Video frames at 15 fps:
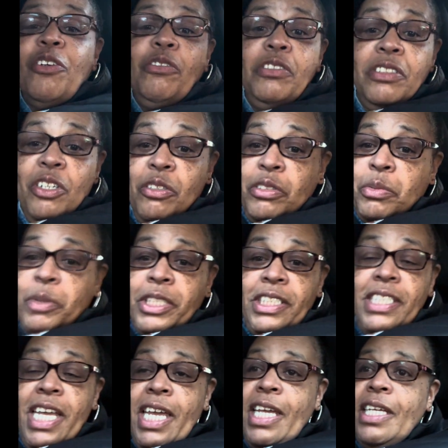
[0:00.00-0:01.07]
those were the
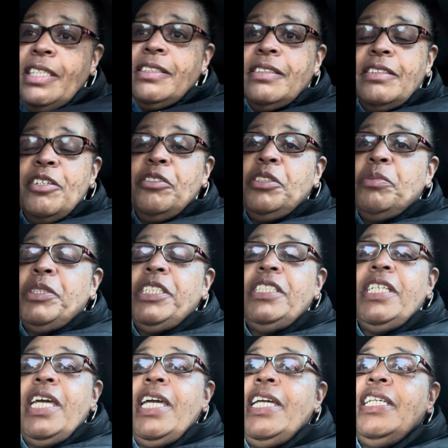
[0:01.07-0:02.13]
days. Those were the
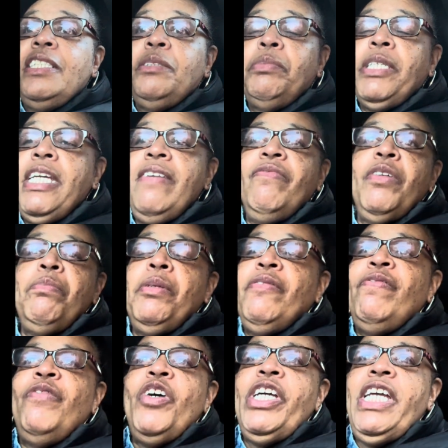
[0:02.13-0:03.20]
days. But even
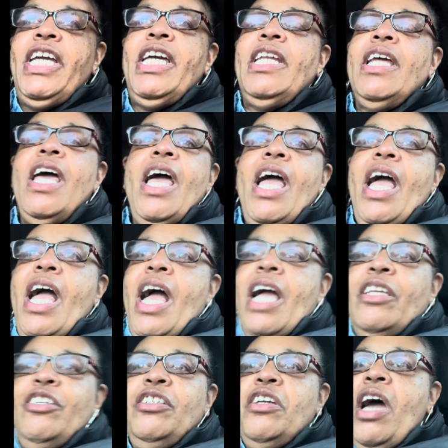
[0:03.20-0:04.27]
before that,
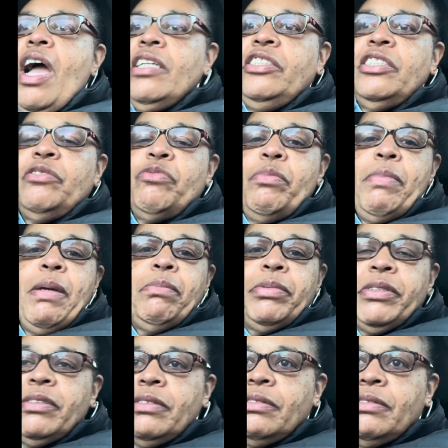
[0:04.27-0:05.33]
you know, I just
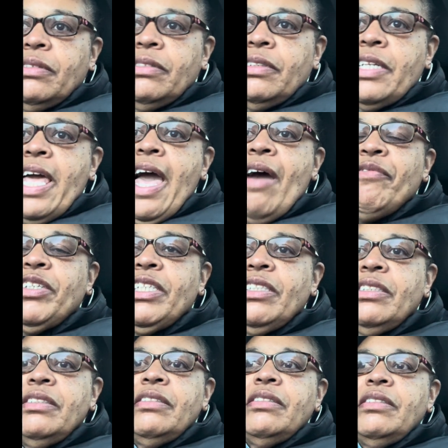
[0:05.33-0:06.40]
remember having
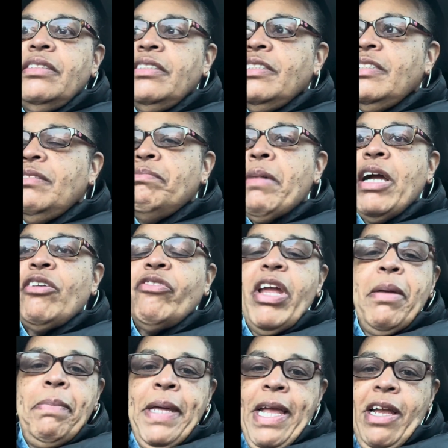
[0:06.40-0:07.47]
my
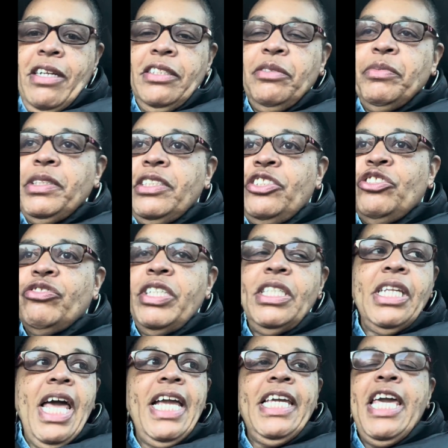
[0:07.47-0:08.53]
grandparents, when the street
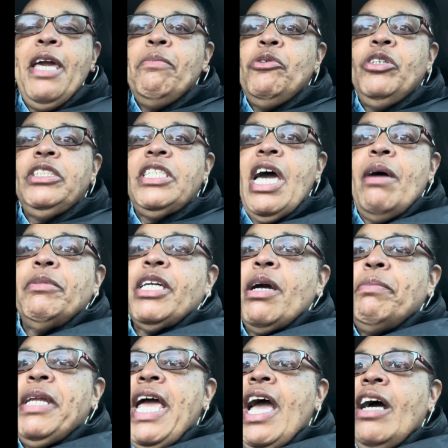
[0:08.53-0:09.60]
light came on, time to
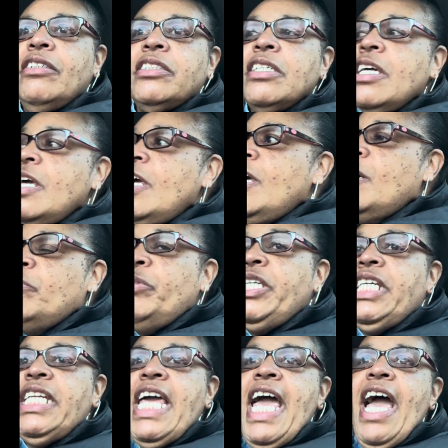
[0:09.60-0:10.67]
come in the house. We
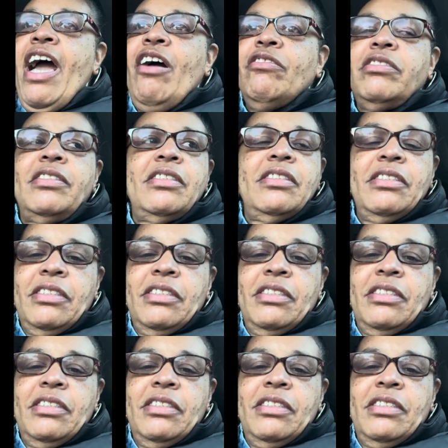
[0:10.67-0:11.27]
in the house,